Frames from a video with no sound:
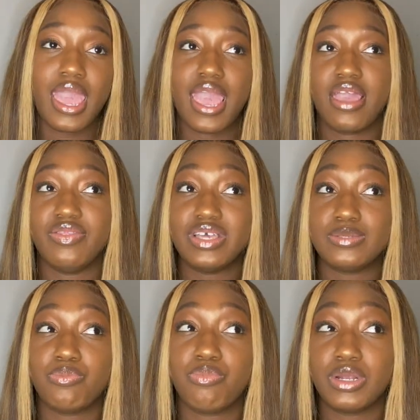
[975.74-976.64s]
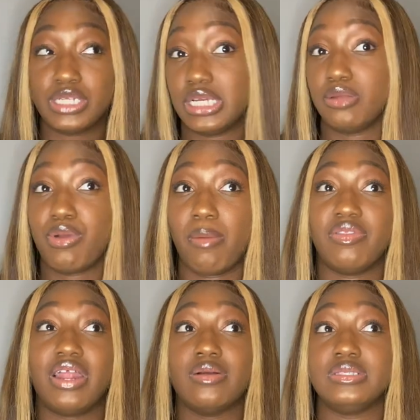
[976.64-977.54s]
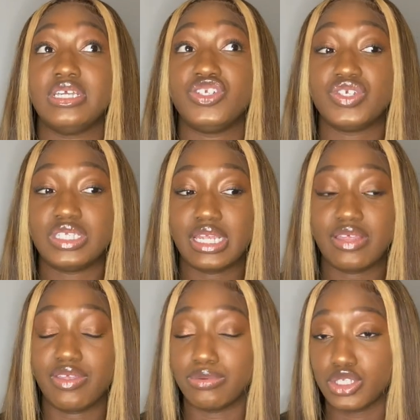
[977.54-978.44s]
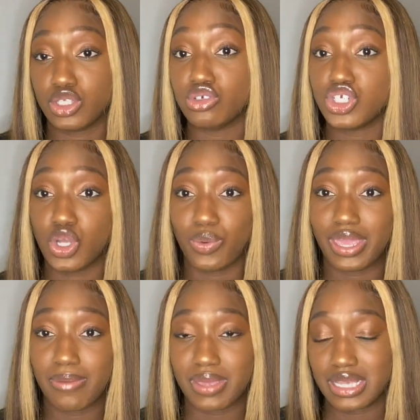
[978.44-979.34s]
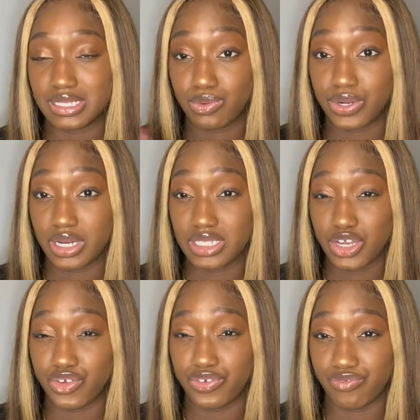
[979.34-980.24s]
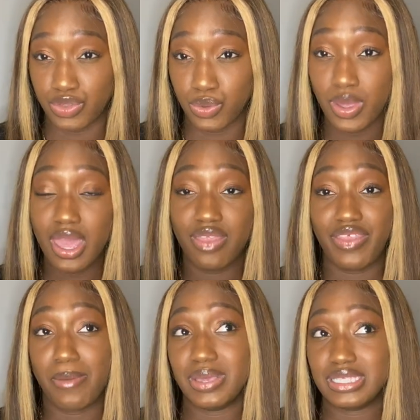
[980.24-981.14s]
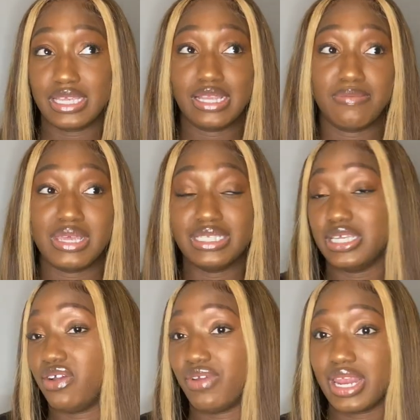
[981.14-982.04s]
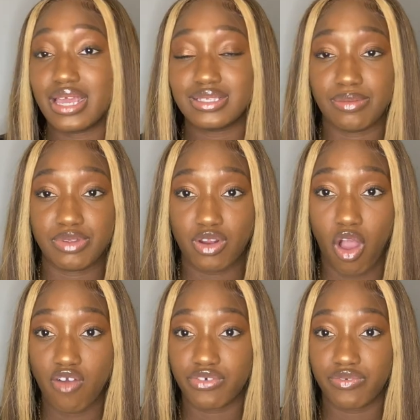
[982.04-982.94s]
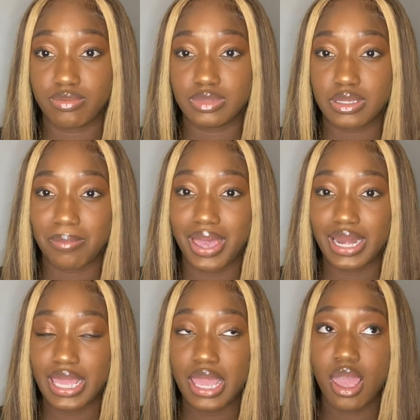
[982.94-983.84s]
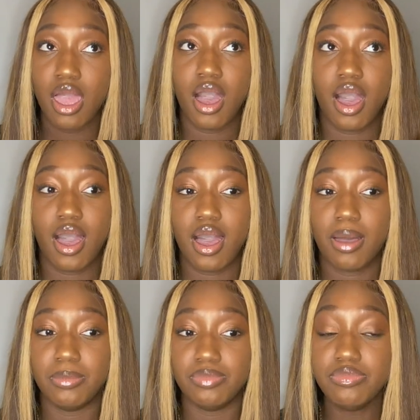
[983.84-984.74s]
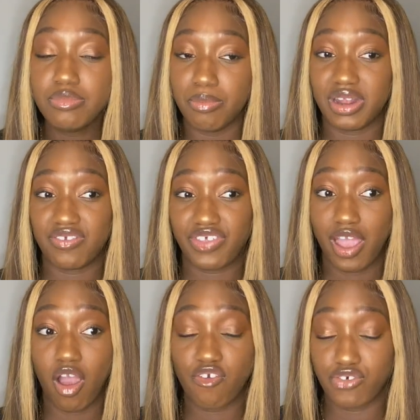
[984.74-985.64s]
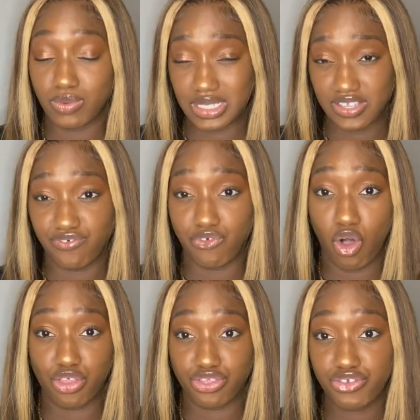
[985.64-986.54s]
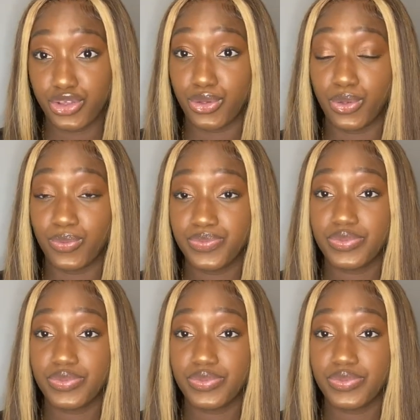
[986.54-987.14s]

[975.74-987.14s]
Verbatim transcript: And this particular property that I was interested in, they were still showing it because they were in attorney review. That basically means they already accepted an offer from somebody. But if that offer was to fall through,